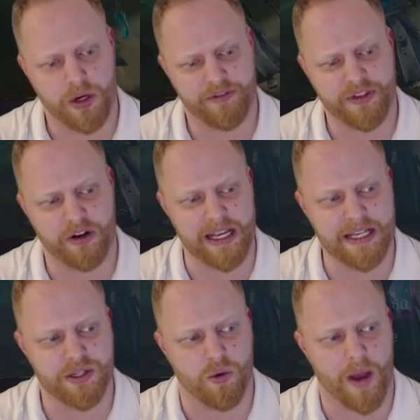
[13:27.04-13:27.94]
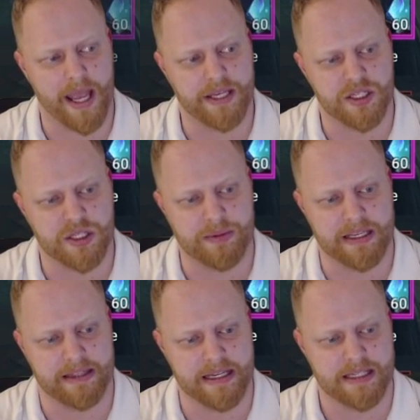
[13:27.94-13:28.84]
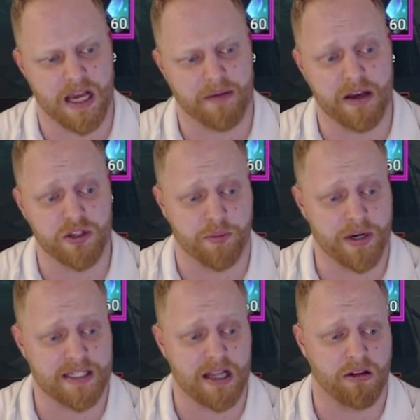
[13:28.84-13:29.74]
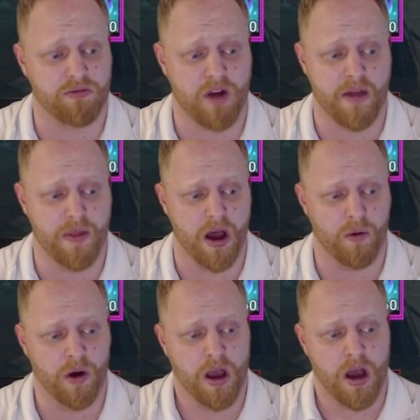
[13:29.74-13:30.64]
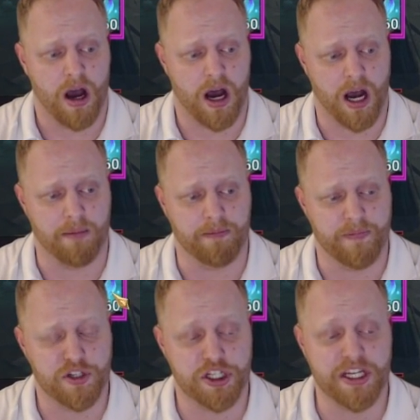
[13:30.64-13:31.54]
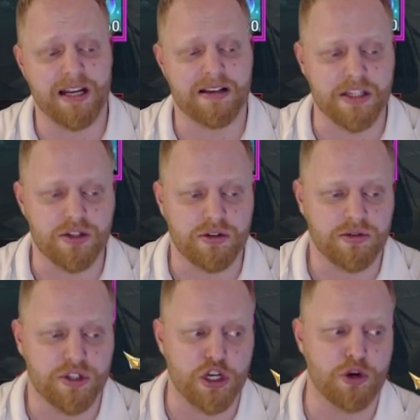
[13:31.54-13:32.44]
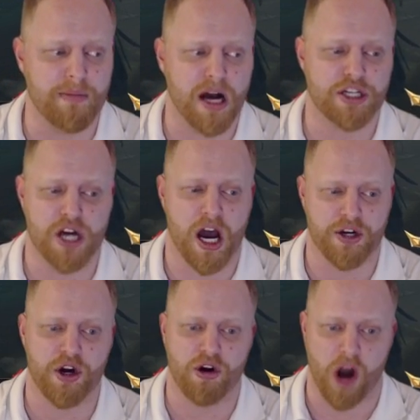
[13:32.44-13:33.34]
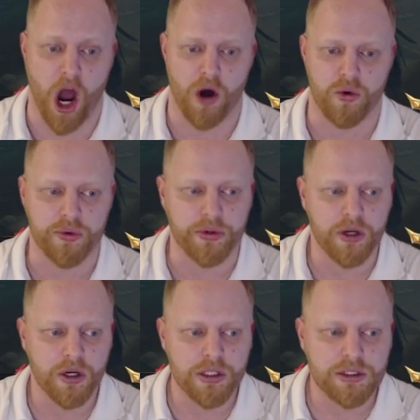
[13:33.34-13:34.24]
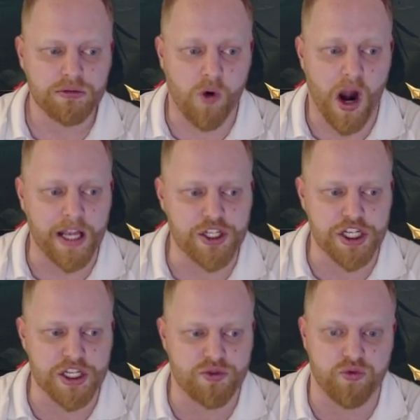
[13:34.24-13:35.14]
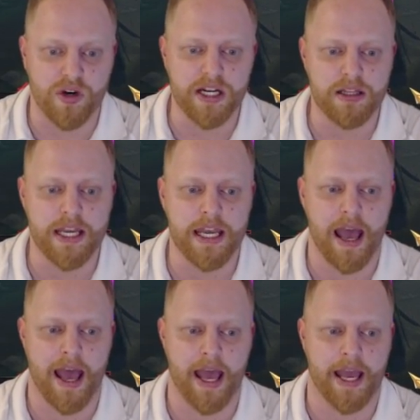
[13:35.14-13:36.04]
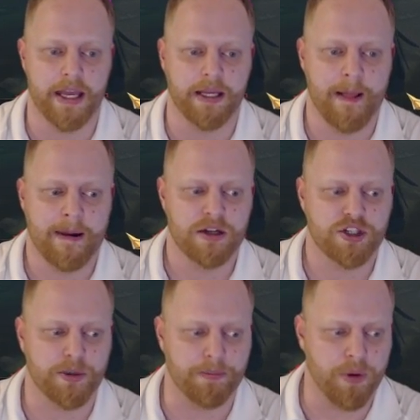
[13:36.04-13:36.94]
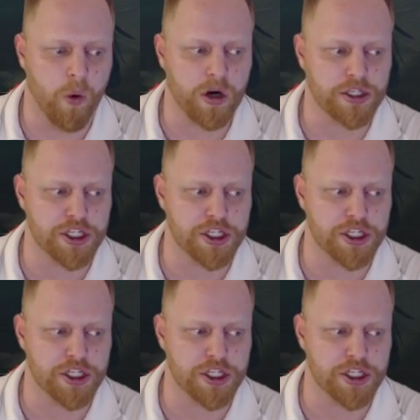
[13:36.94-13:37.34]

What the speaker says: wonder if there is a way to speed this up. That was a pretty solid run, though. She doesn't do much on her own, right? She's really a support